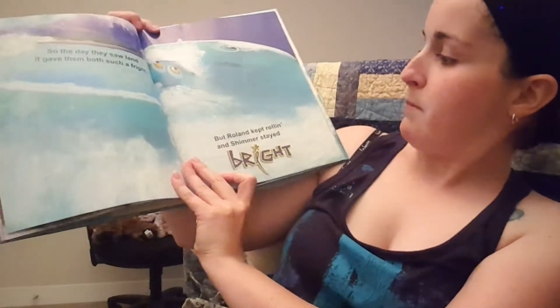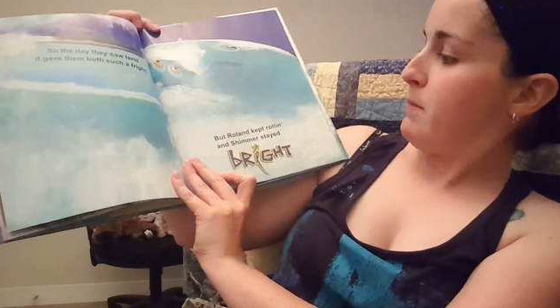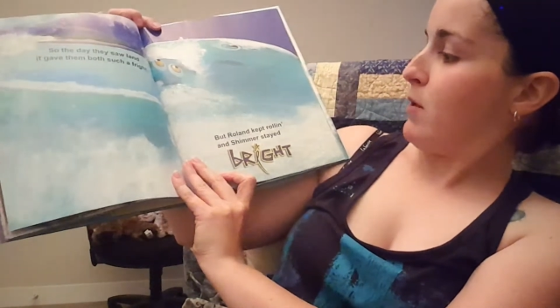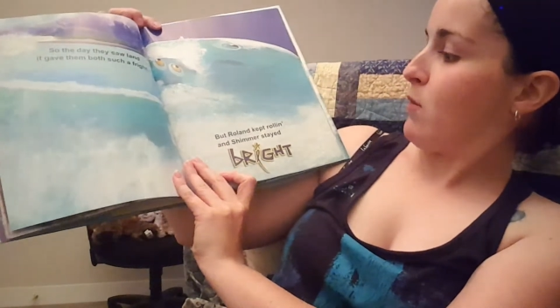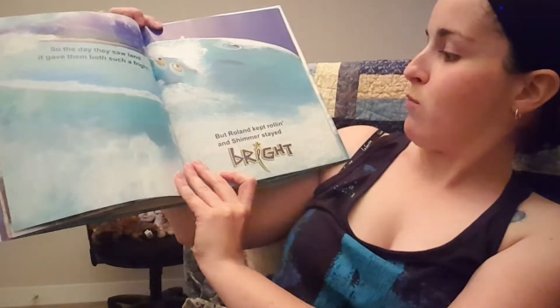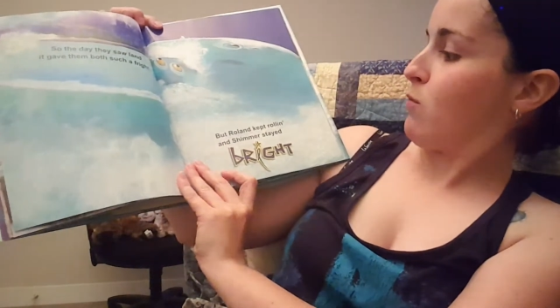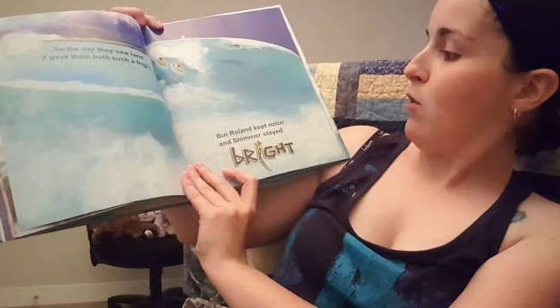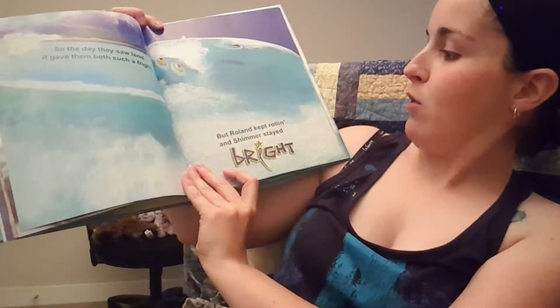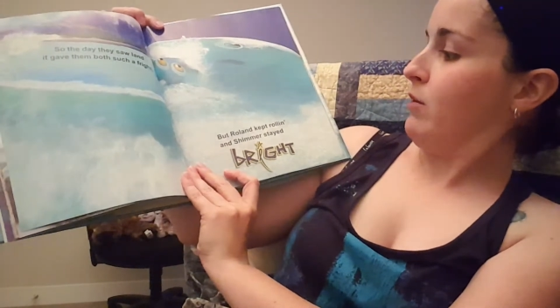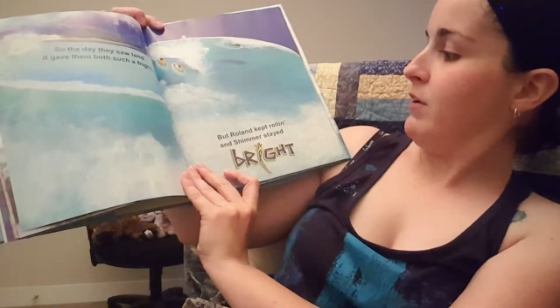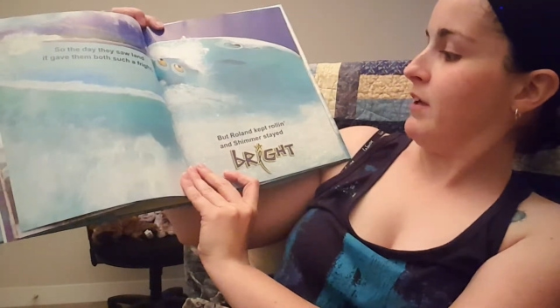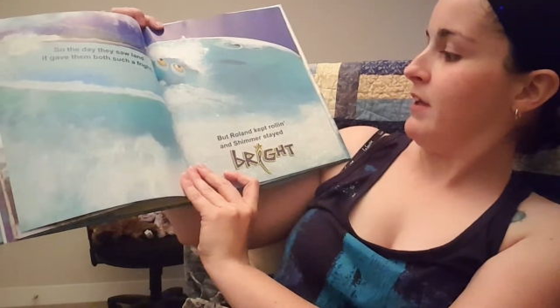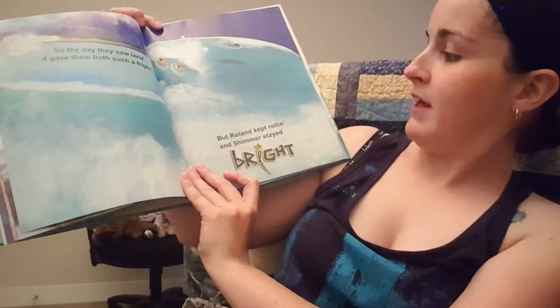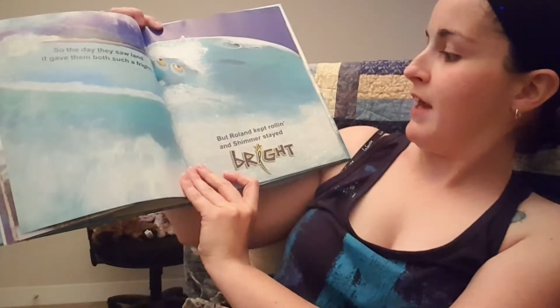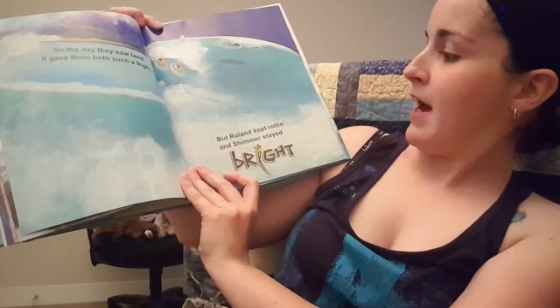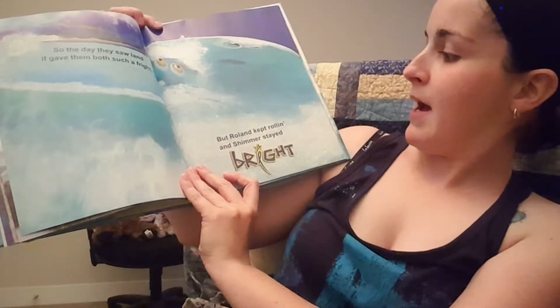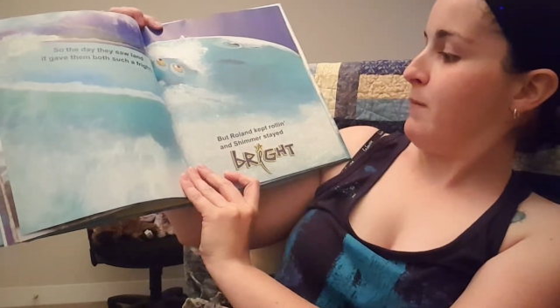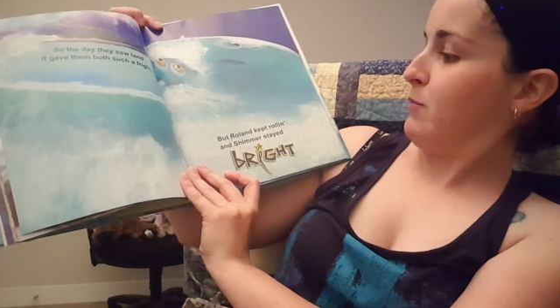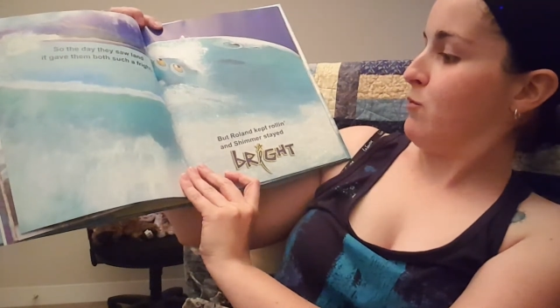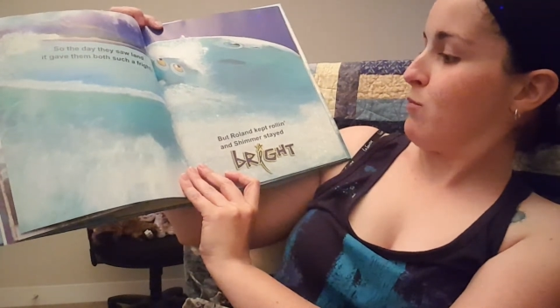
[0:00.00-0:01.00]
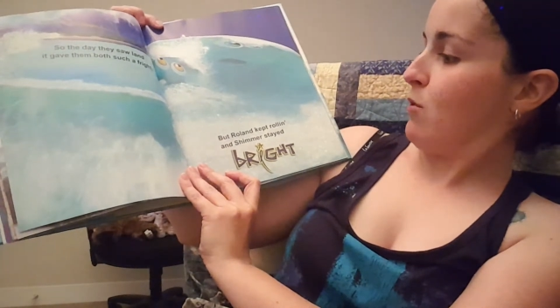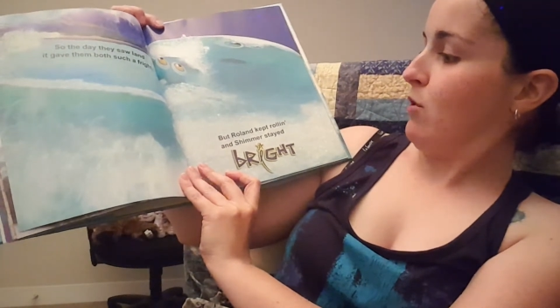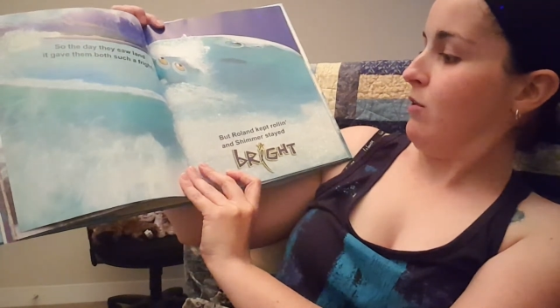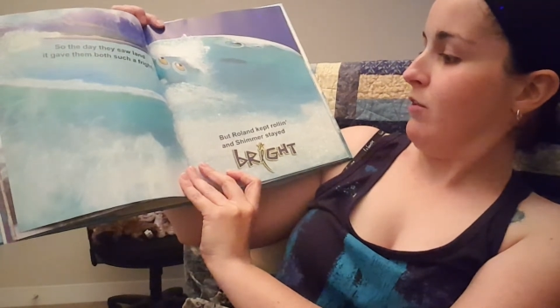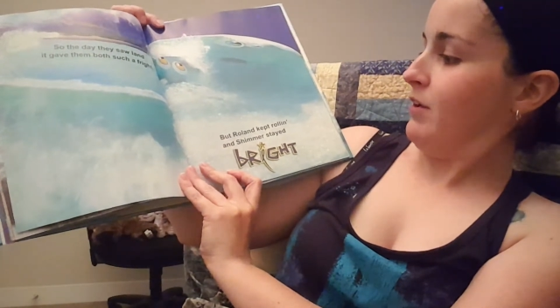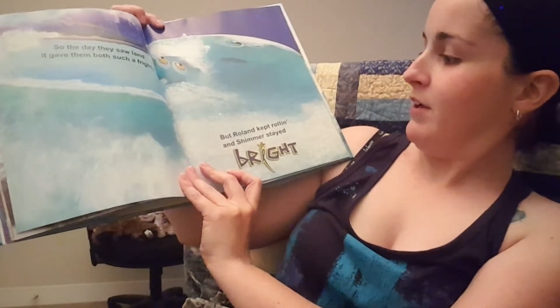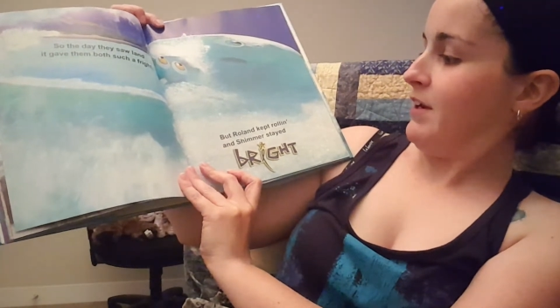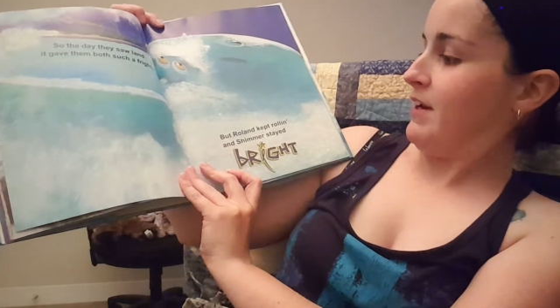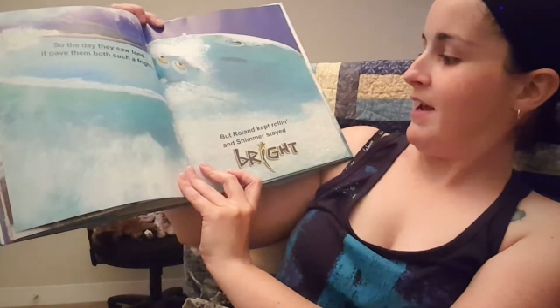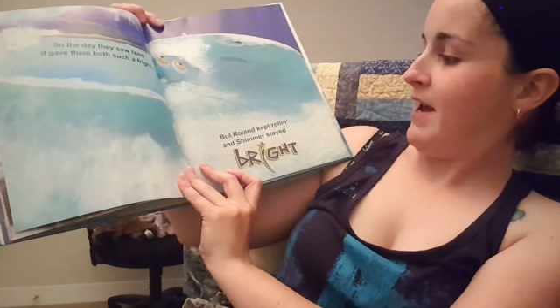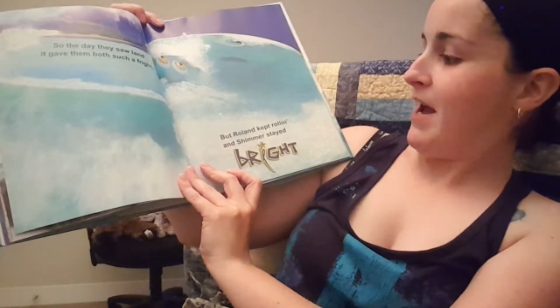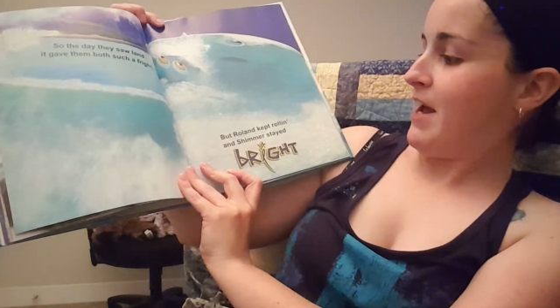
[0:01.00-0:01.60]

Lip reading: but Roland kept rolling